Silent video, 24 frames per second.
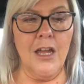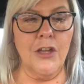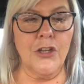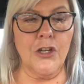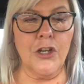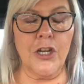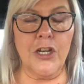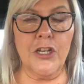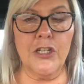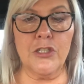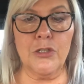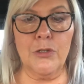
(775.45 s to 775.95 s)

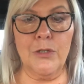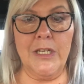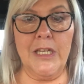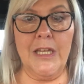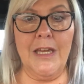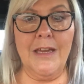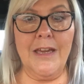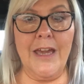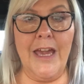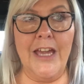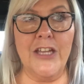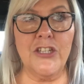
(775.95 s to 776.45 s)
You're going to do an
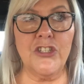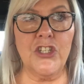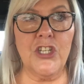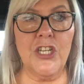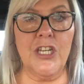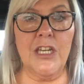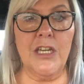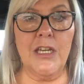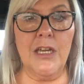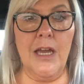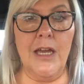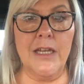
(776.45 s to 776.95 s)

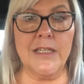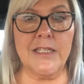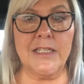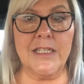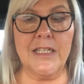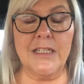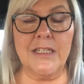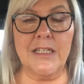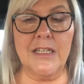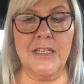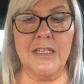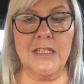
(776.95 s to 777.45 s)
EKG, a
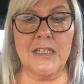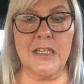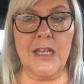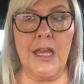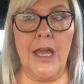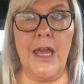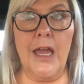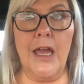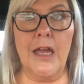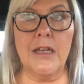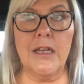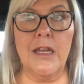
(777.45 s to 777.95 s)
CT
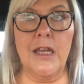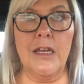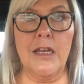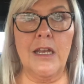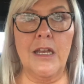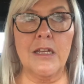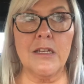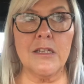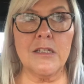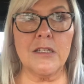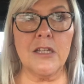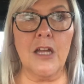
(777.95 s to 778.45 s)
scan, an
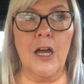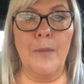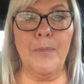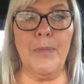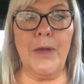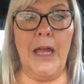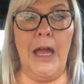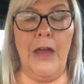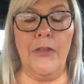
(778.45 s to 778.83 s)
endoscopy,